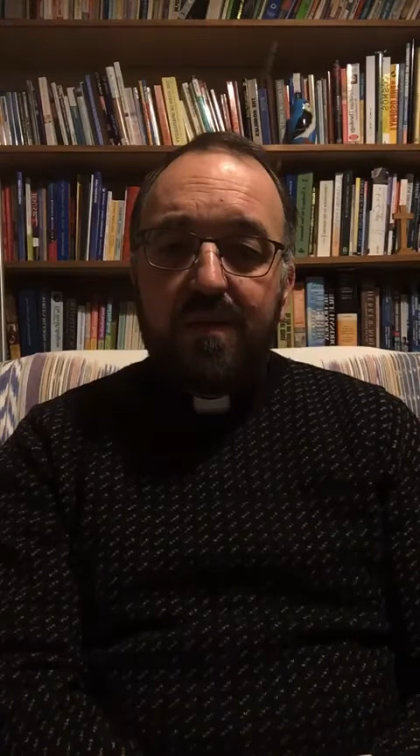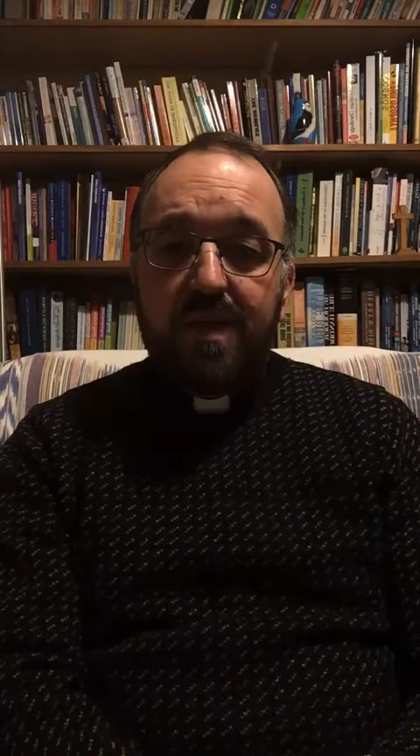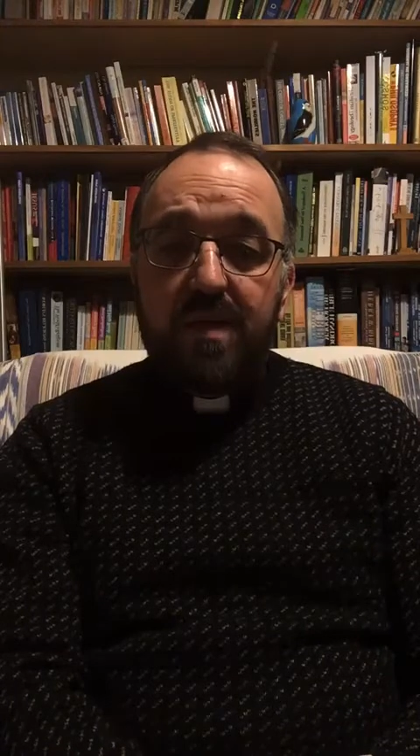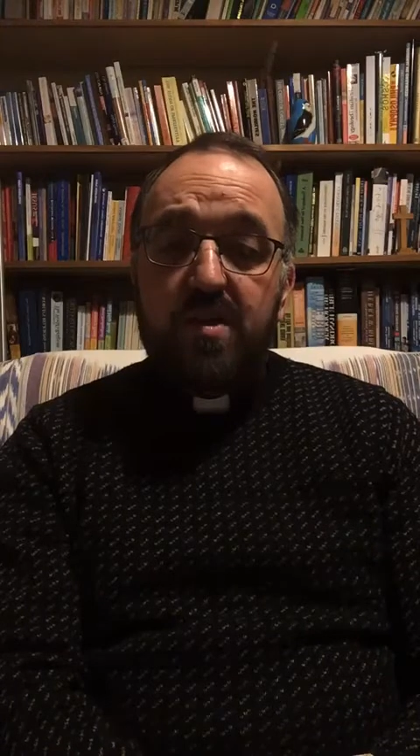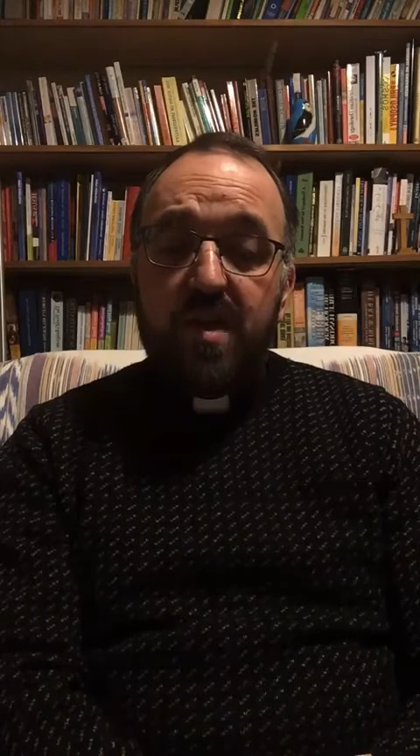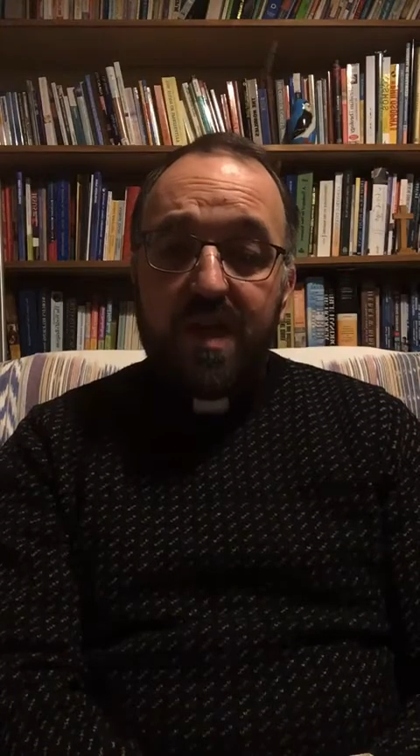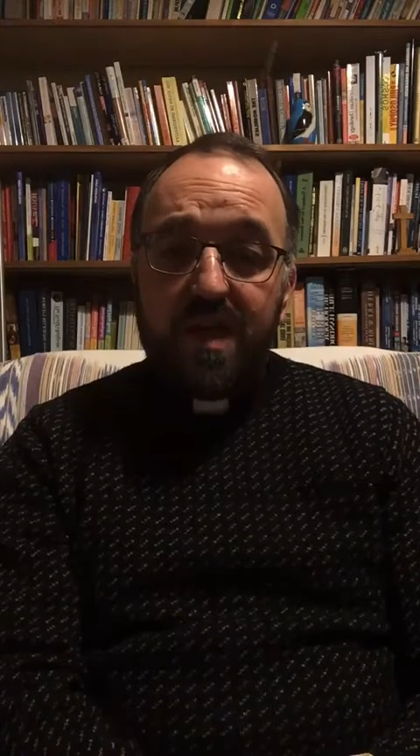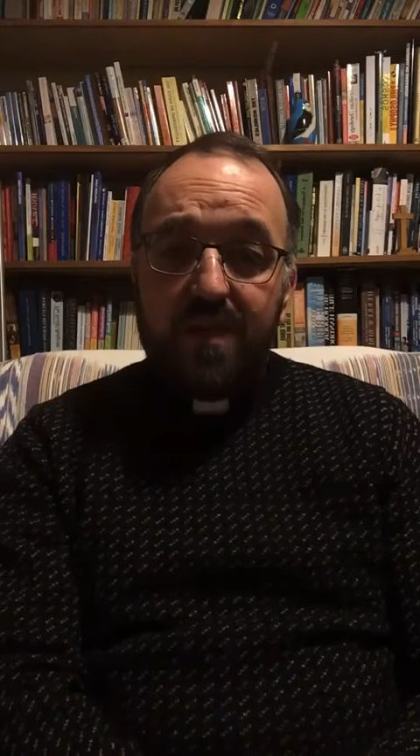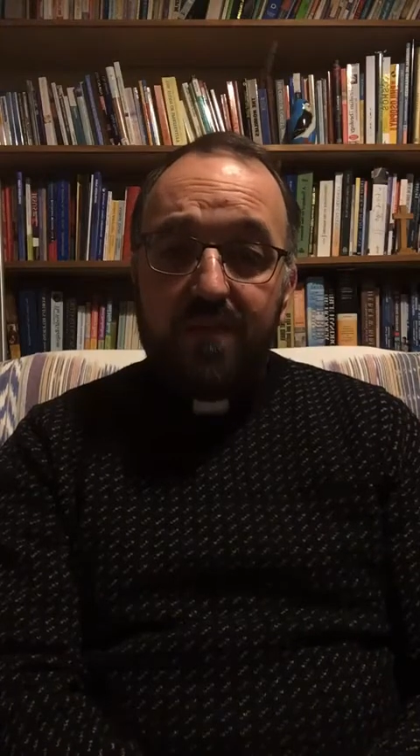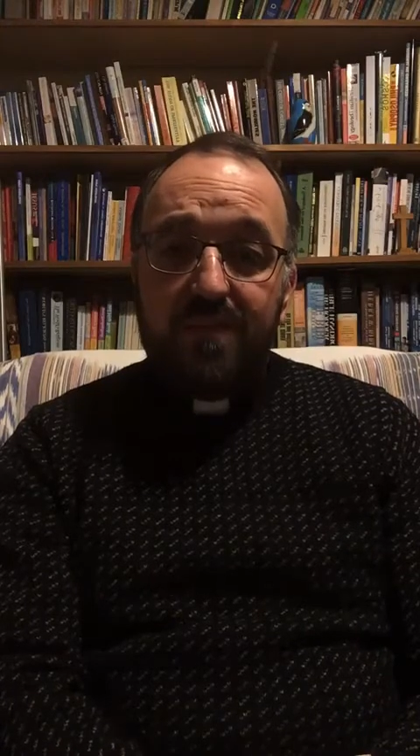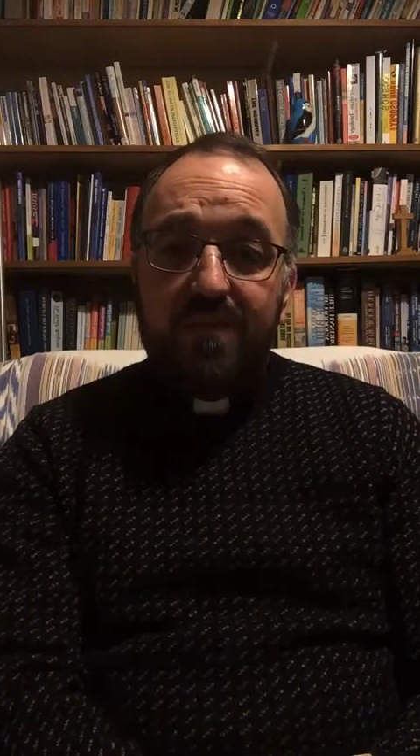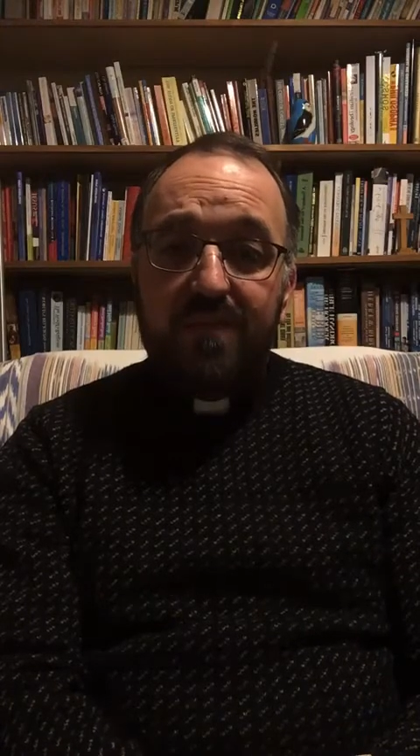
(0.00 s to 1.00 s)
And today,
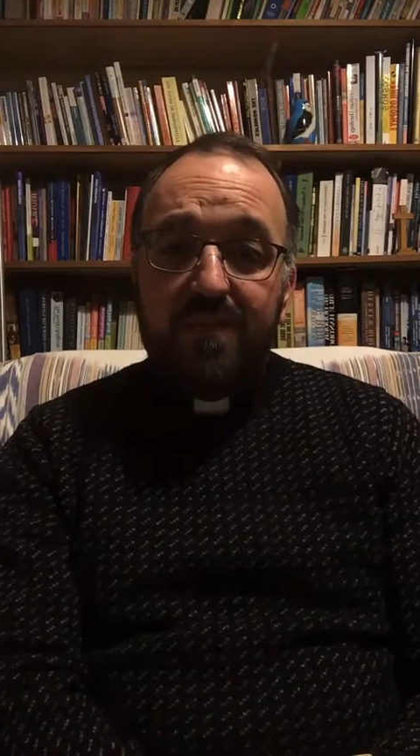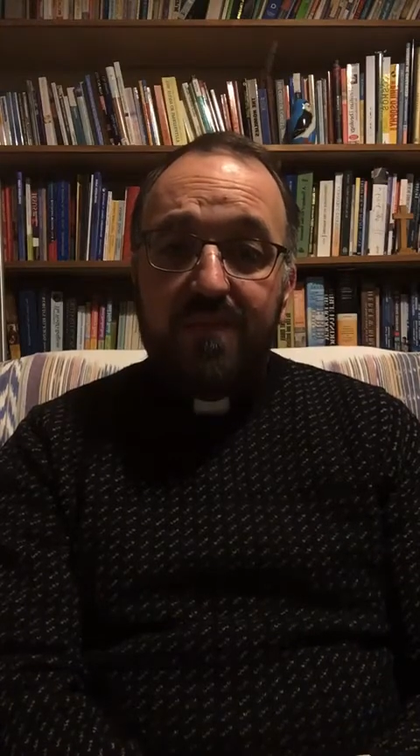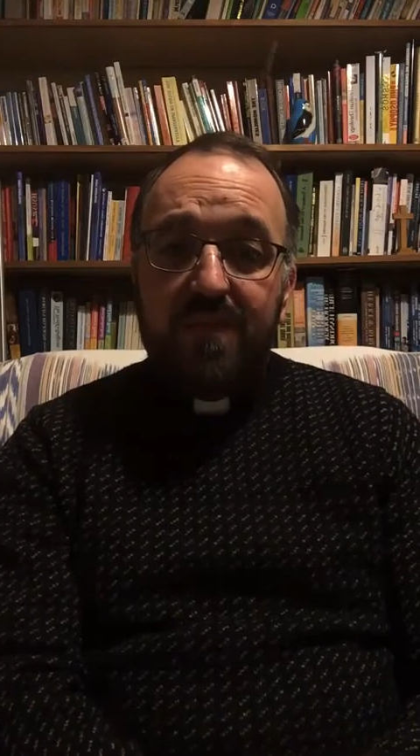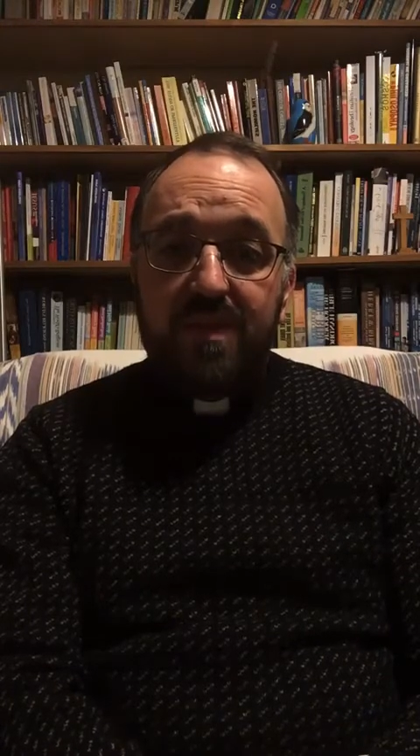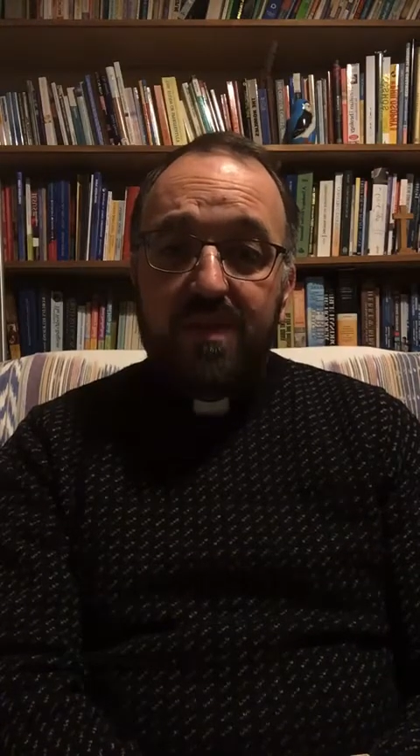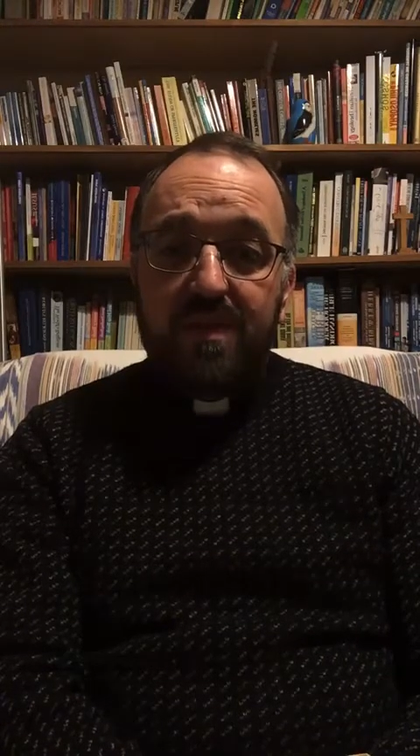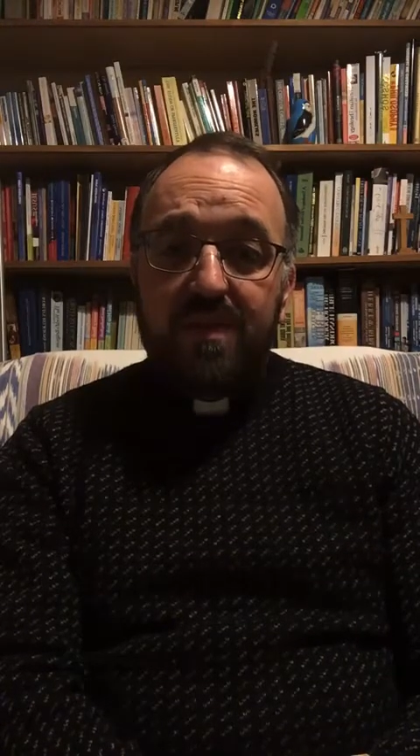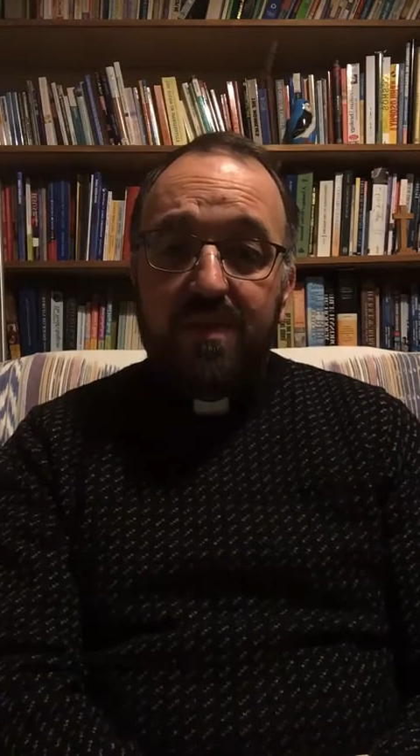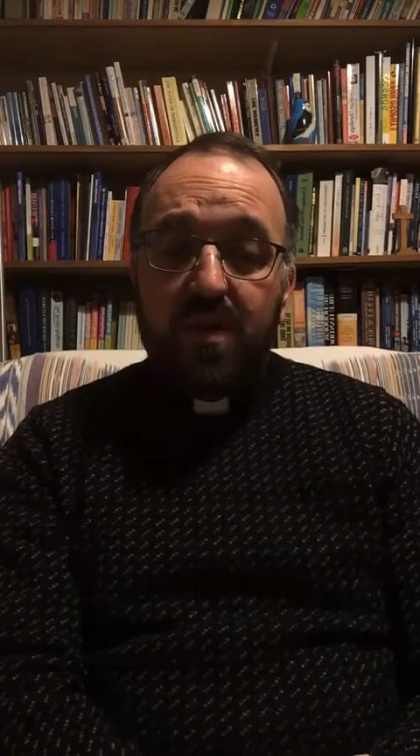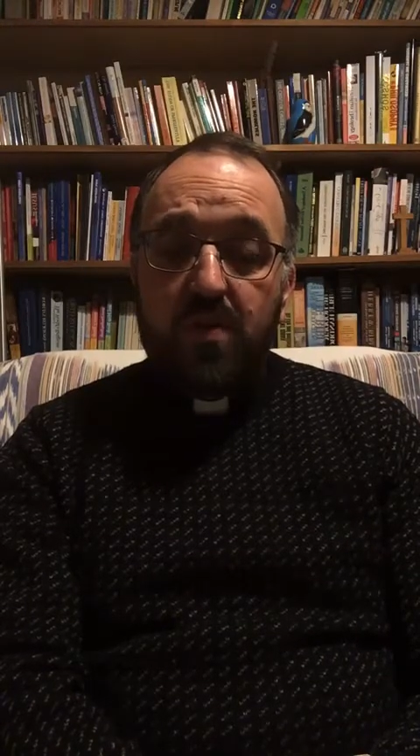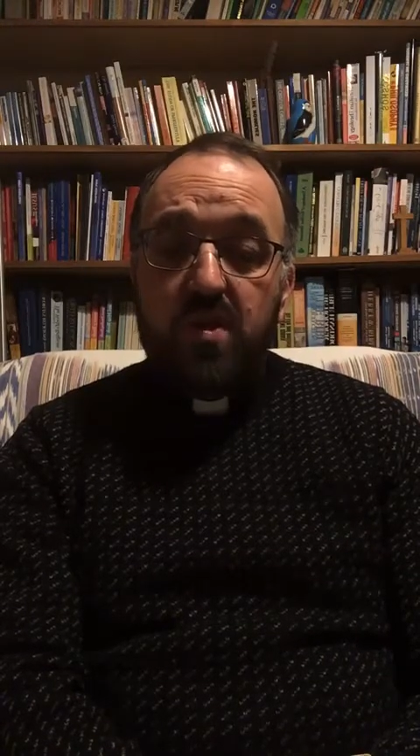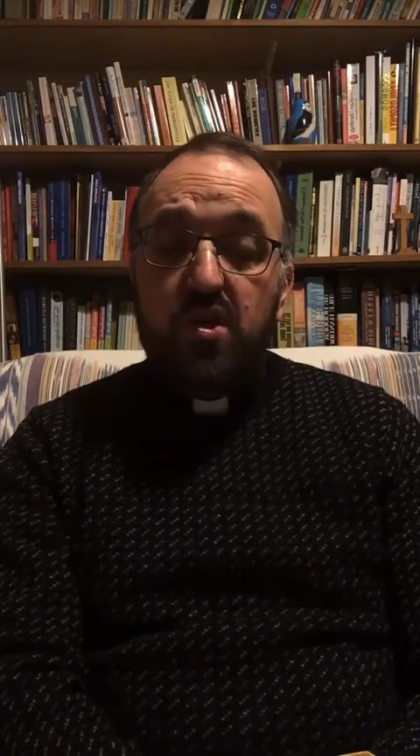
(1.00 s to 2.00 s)

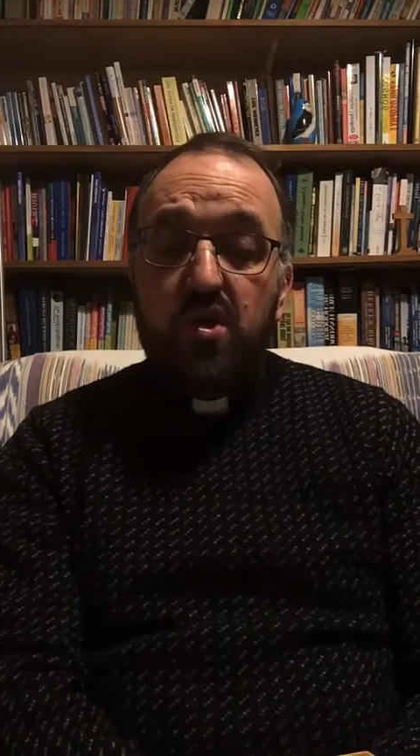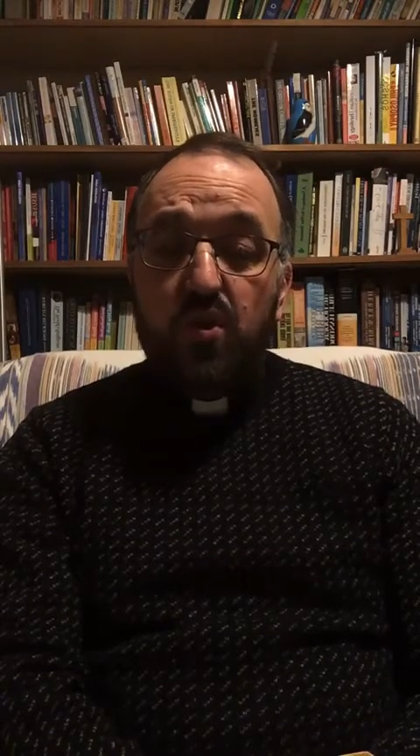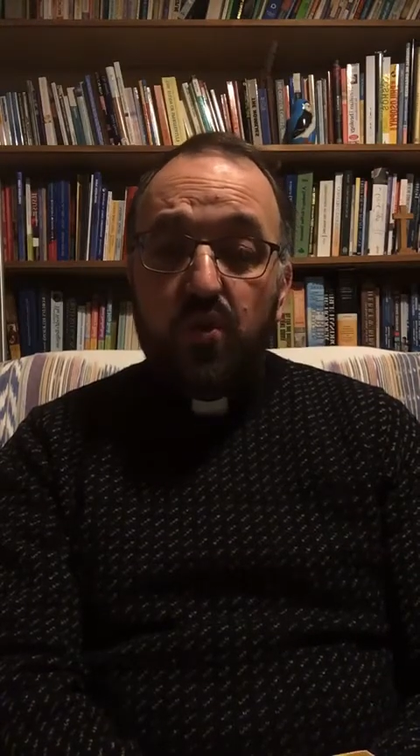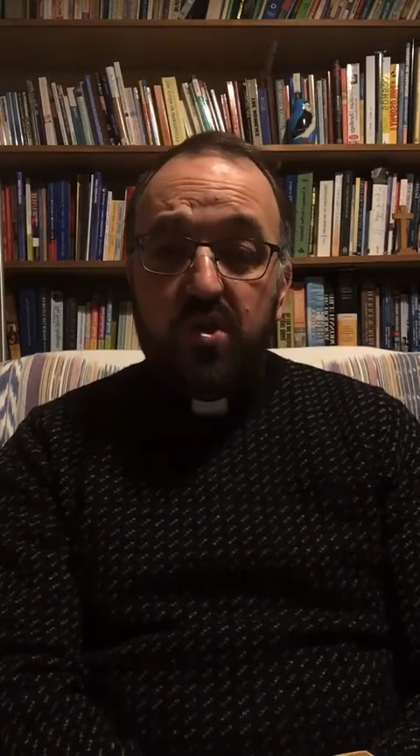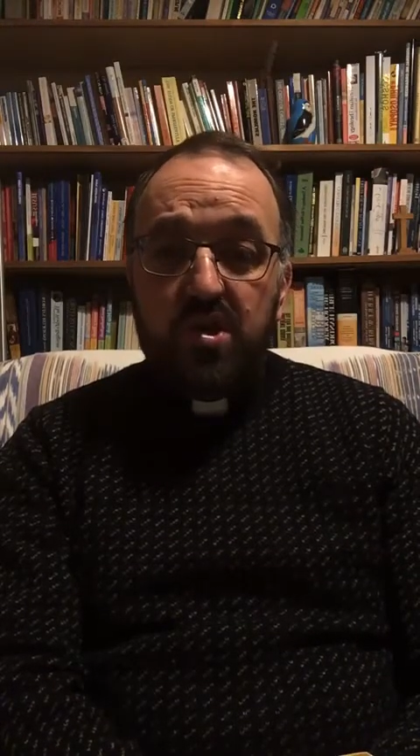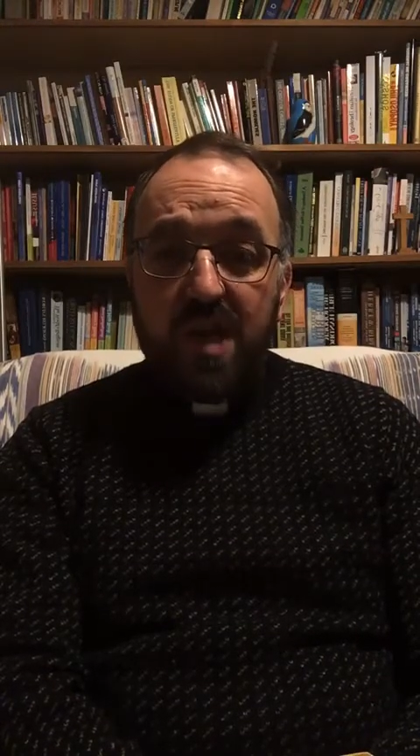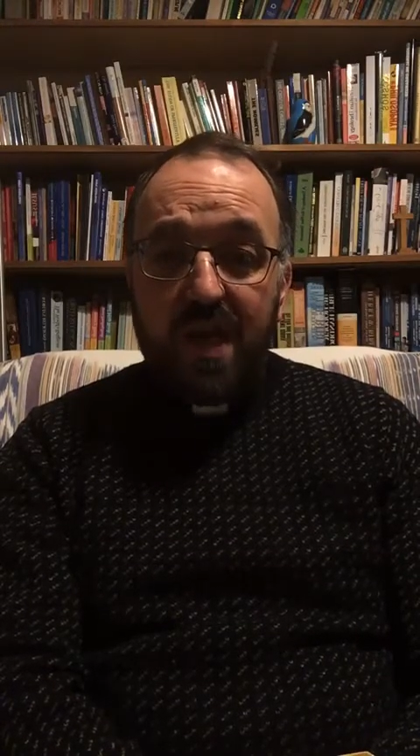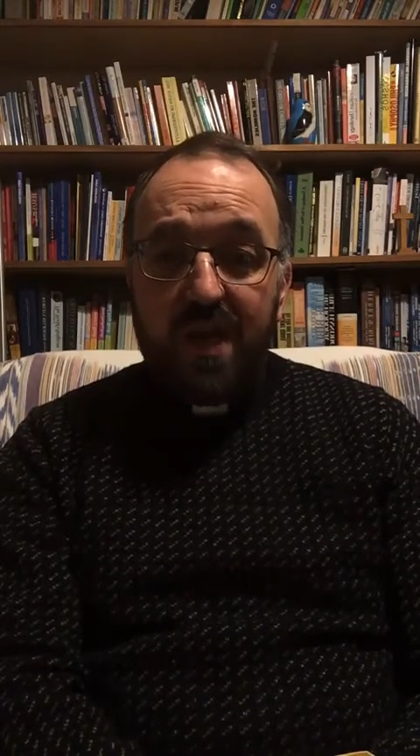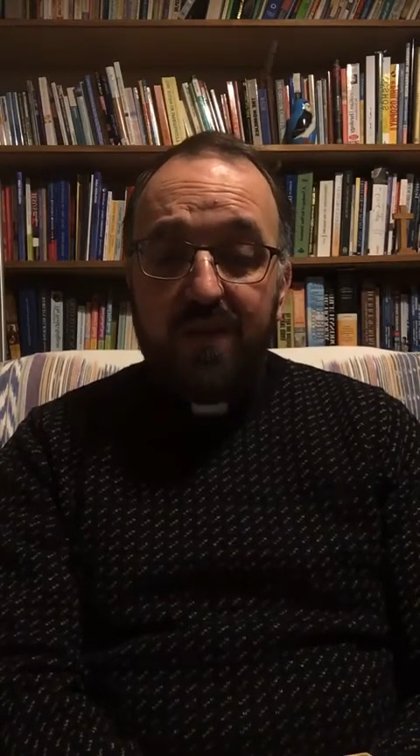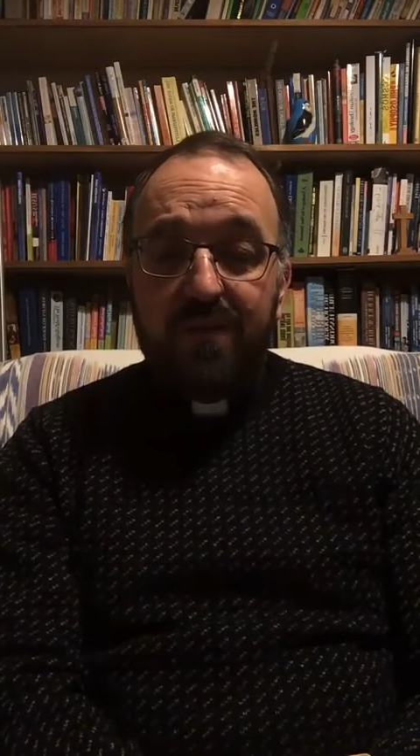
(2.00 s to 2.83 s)
on this shortest day,